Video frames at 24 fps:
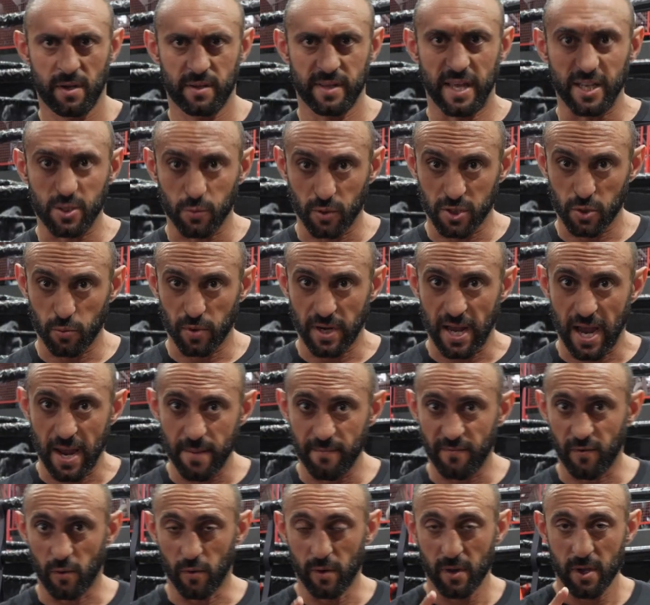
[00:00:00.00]
That's what you want to
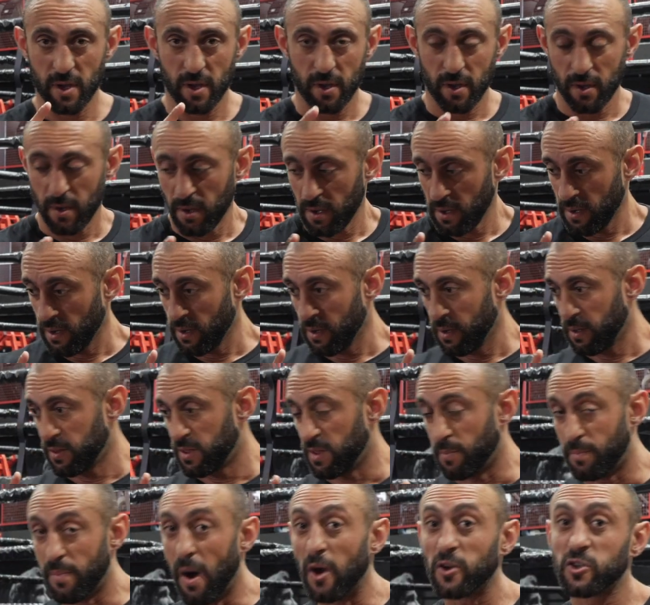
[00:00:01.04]
aim for.
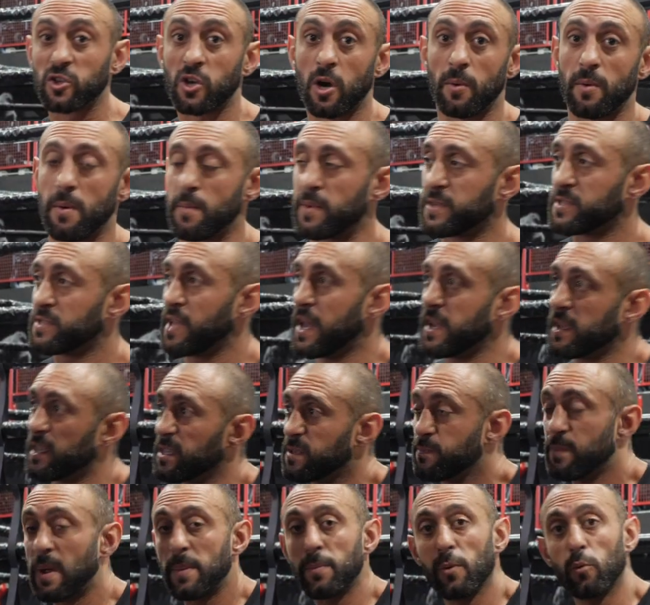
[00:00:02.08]
The most common mistake
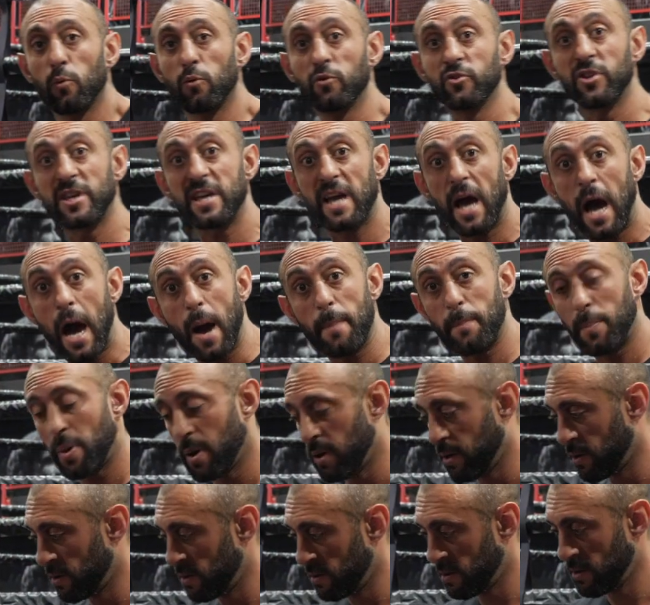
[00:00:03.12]
is people will knee up,
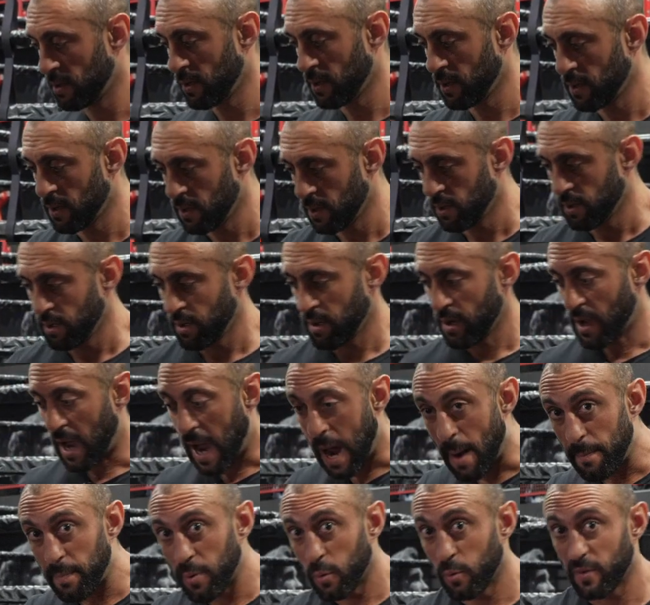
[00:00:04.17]

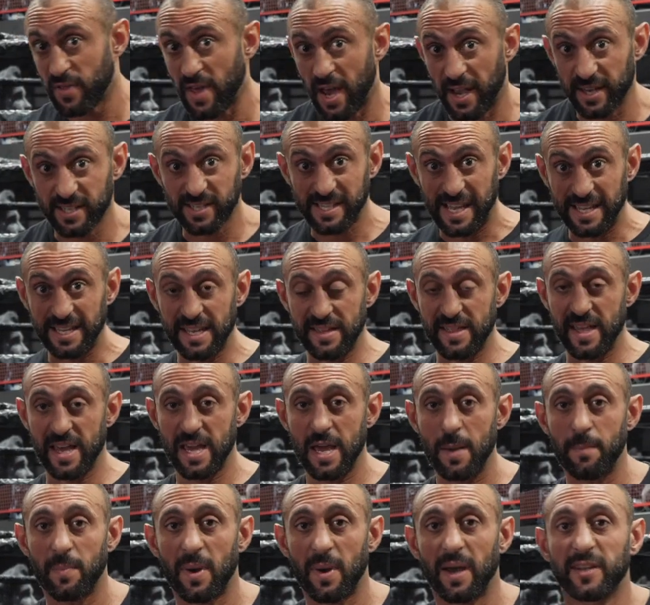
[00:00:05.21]
up without extending their
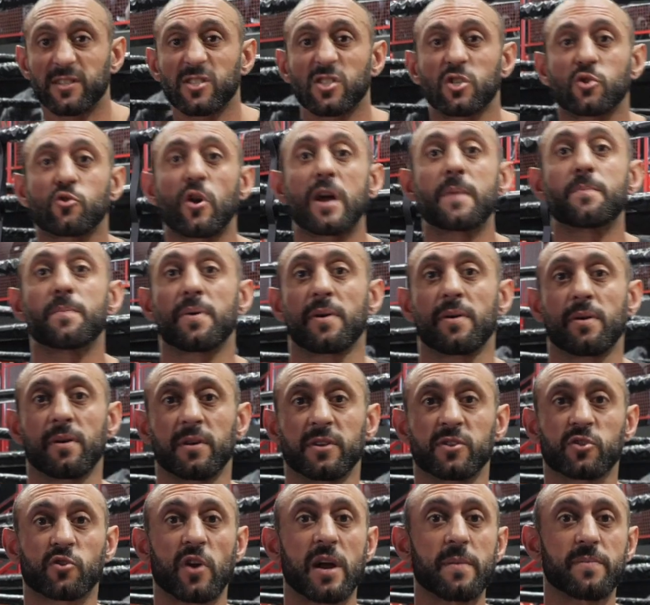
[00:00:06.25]
hip and scrape,
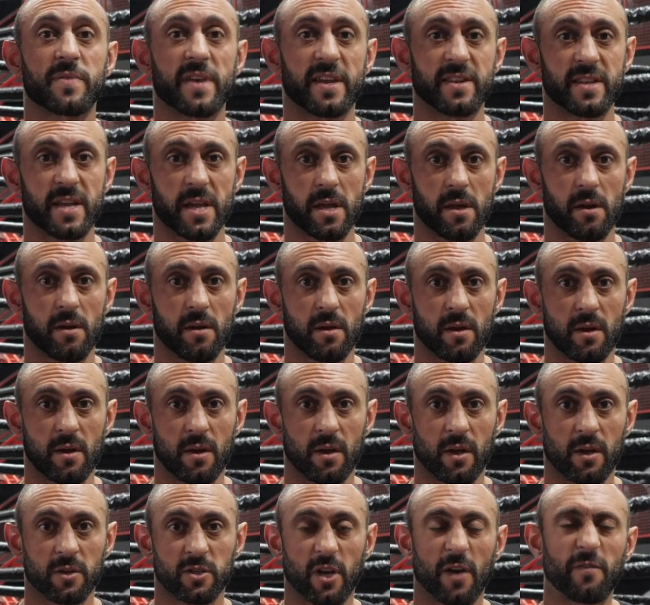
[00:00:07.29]
scrape their knee.
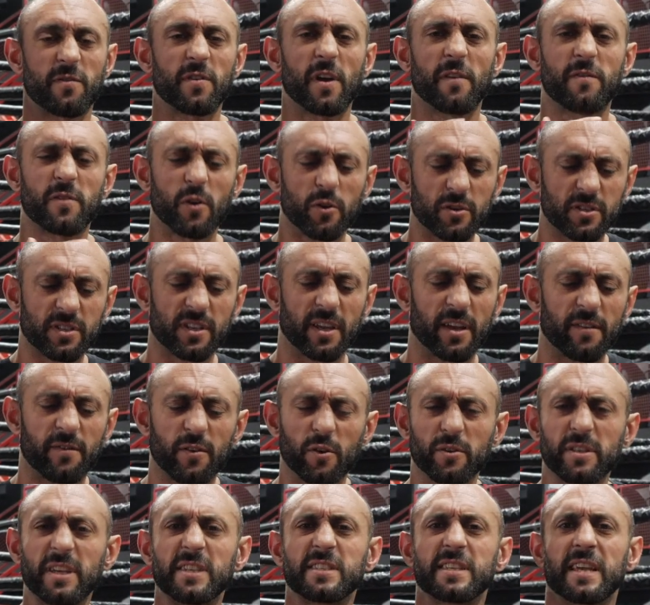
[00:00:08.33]
So if, you, if, your, if your
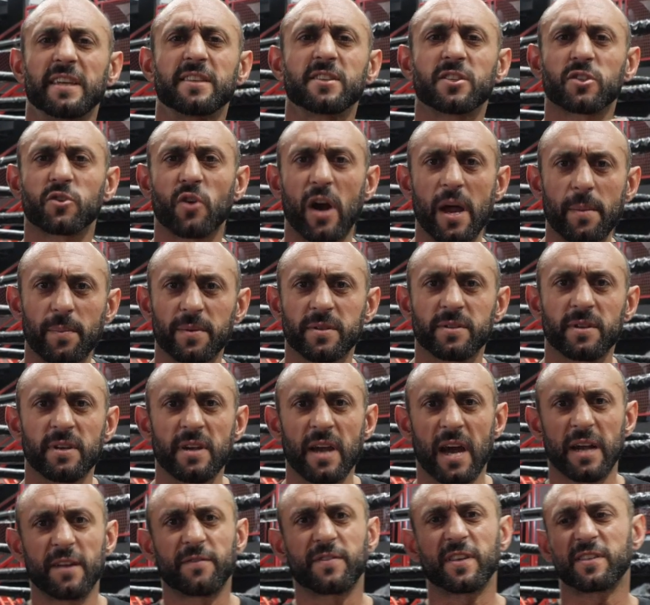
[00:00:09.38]
knee's getting scraped
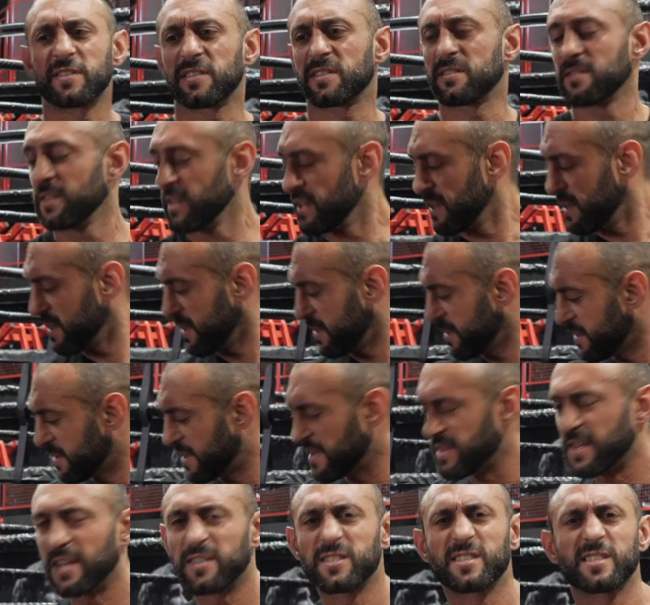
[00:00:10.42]
and if this,
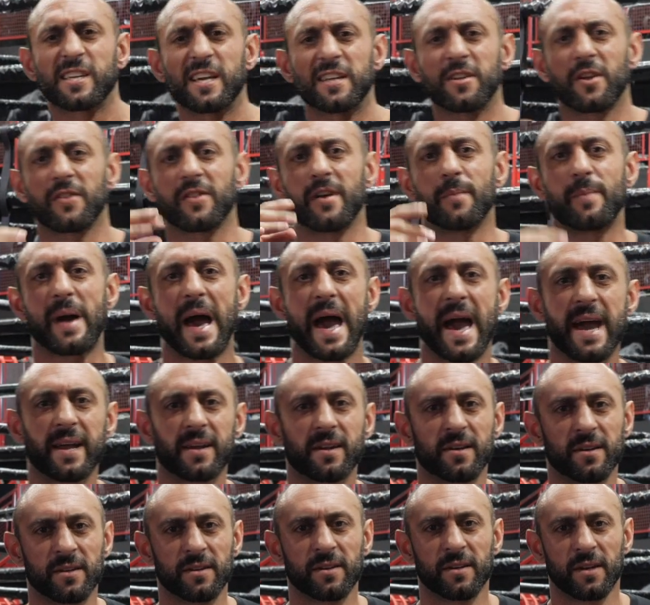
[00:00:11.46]
then there's skin on the bag,
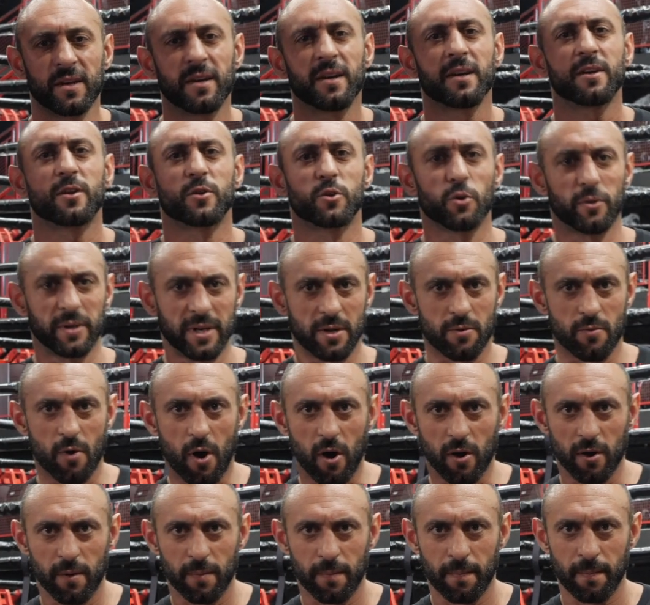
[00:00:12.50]
you're doing it
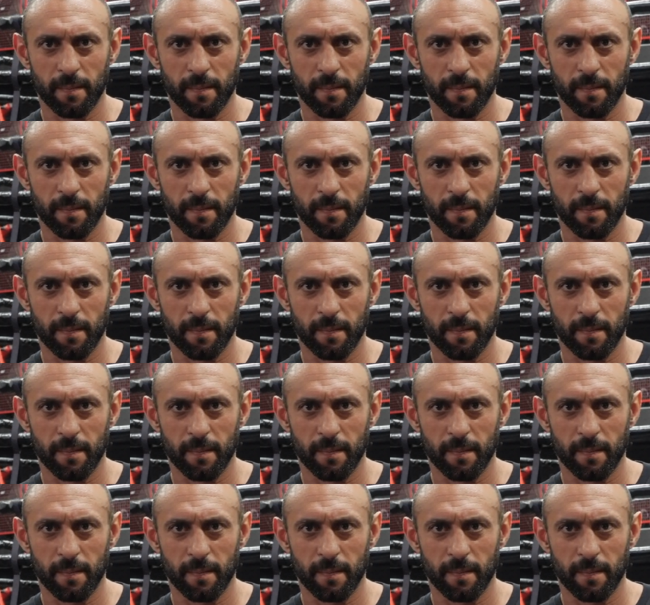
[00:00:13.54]
wrong.